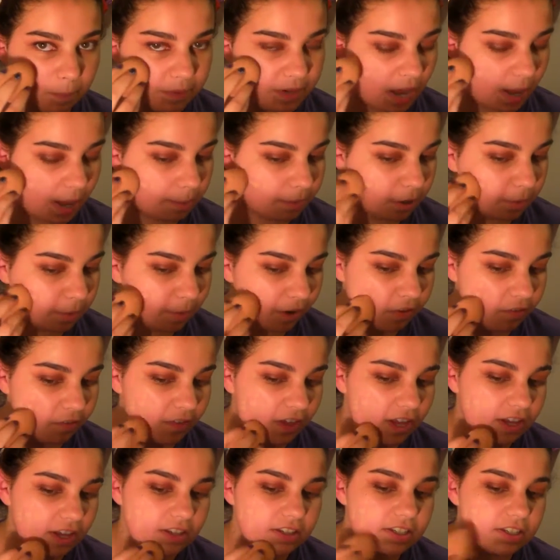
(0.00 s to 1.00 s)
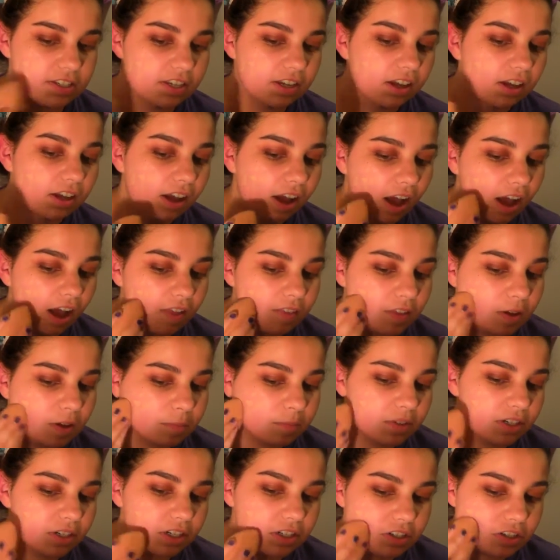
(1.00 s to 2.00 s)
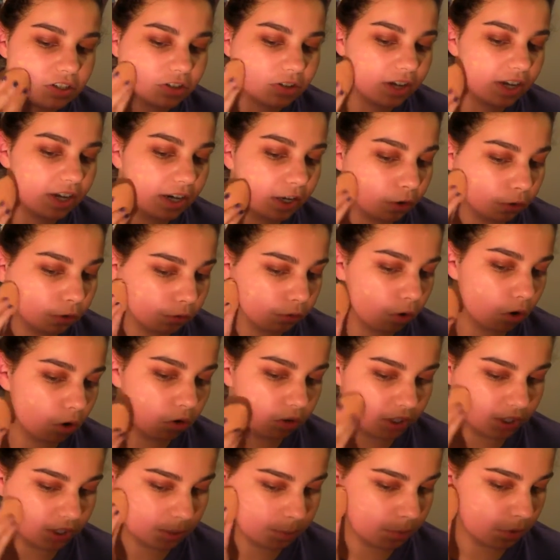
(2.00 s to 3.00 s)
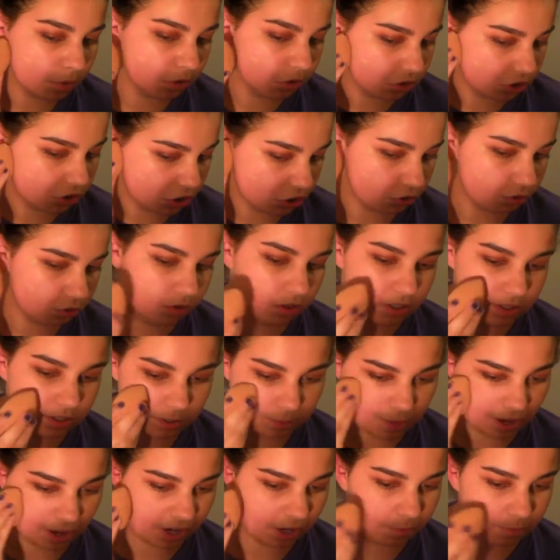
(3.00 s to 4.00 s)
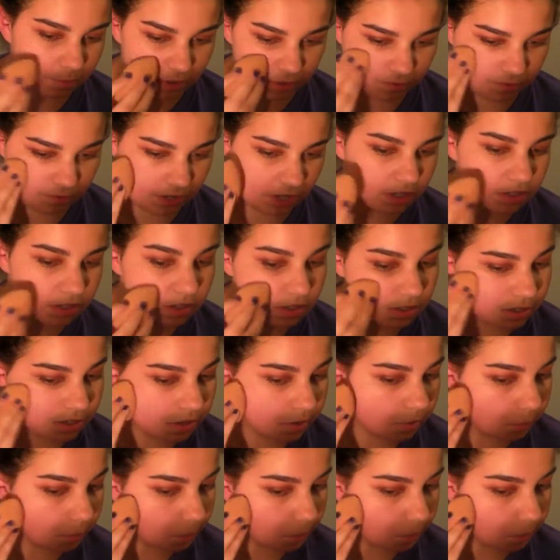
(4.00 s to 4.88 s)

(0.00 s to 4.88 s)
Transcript: dab it on my face, and then I'm going to do it in a rolling motion towards the back of my face.